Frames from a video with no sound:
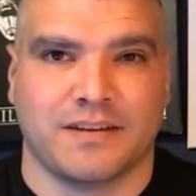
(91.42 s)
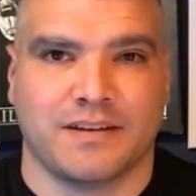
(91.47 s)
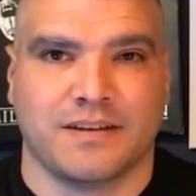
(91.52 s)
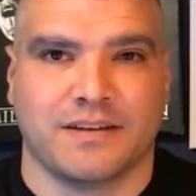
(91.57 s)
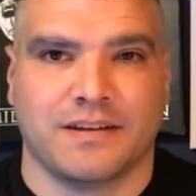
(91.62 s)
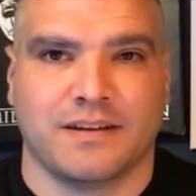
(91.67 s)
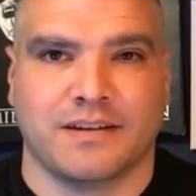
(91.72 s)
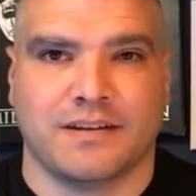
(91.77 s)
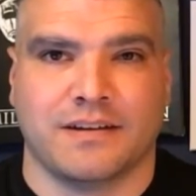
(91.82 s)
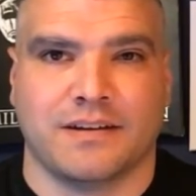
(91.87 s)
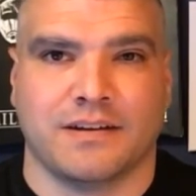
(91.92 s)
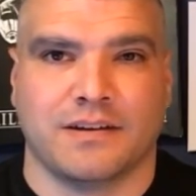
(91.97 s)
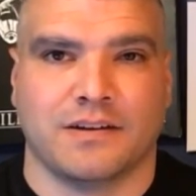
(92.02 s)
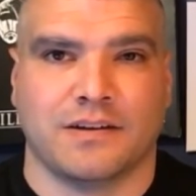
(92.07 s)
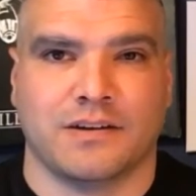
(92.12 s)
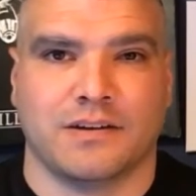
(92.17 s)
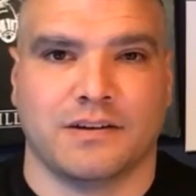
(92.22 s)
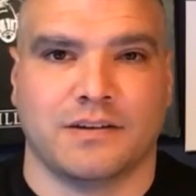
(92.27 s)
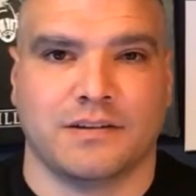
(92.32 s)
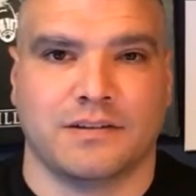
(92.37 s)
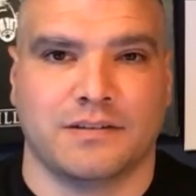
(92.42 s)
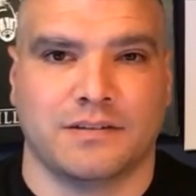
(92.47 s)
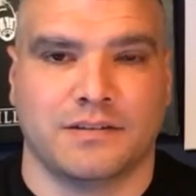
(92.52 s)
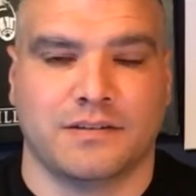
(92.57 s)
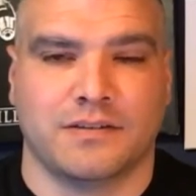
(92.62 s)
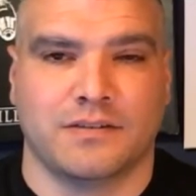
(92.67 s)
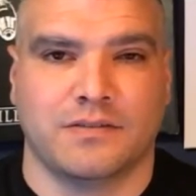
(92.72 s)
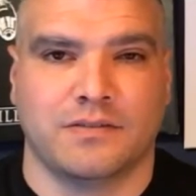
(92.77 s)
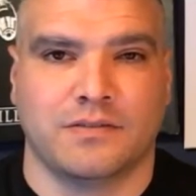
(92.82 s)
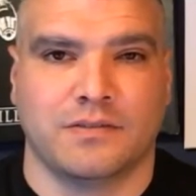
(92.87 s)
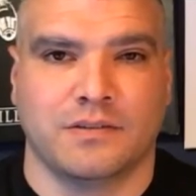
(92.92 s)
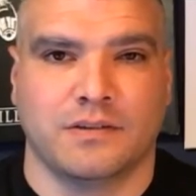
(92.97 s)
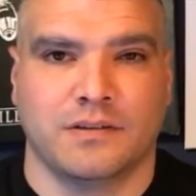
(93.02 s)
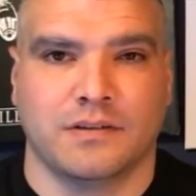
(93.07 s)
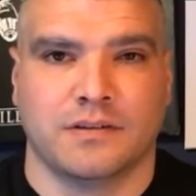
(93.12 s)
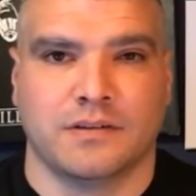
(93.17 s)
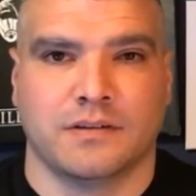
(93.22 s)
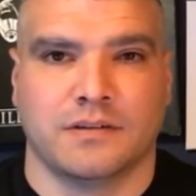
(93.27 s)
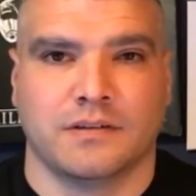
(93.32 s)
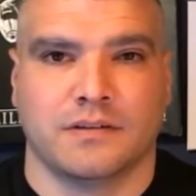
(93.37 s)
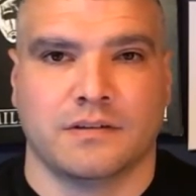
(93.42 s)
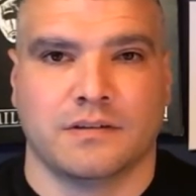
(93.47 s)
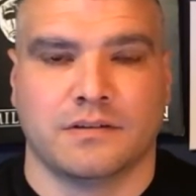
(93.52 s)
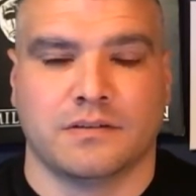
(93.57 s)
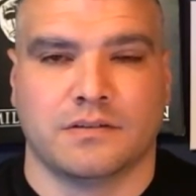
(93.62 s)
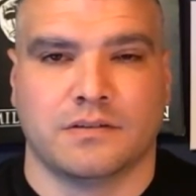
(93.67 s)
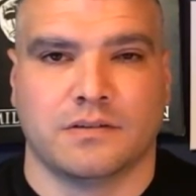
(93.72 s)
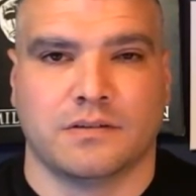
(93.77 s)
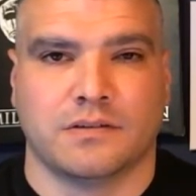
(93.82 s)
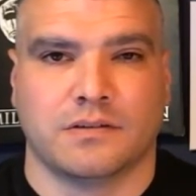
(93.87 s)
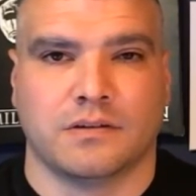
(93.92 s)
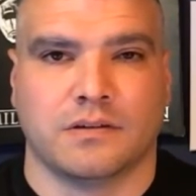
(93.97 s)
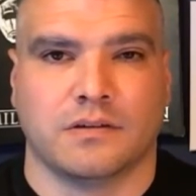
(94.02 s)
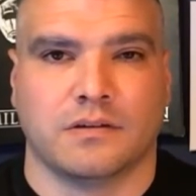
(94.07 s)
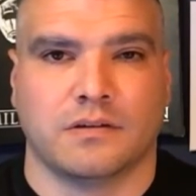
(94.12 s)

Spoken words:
The person shown says nothing.